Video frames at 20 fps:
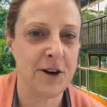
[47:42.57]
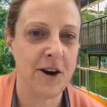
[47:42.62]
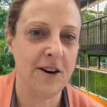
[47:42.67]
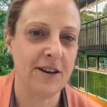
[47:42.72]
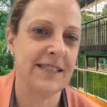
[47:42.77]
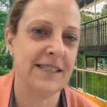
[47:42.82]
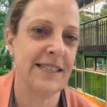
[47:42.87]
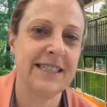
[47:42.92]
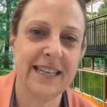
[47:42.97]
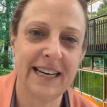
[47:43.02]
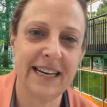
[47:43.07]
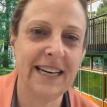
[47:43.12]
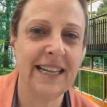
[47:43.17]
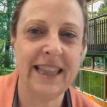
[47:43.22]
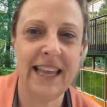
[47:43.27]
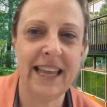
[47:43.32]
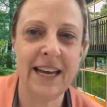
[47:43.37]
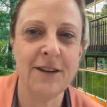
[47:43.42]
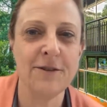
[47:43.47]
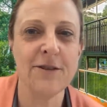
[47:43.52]

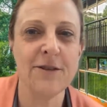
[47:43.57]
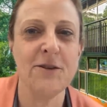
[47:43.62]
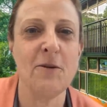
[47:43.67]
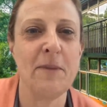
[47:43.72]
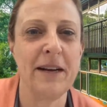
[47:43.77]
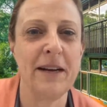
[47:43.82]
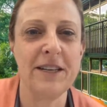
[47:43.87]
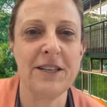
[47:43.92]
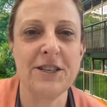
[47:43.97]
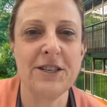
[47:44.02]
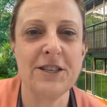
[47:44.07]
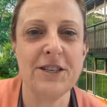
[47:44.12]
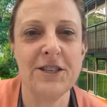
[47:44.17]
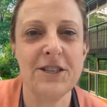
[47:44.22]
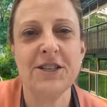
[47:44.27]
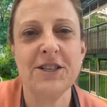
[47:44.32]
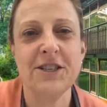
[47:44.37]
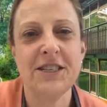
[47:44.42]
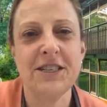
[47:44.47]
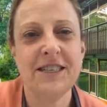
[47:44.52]
Carlsson. Thank you so
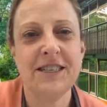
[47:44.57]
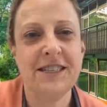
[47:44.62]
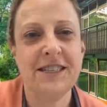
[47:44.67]
much.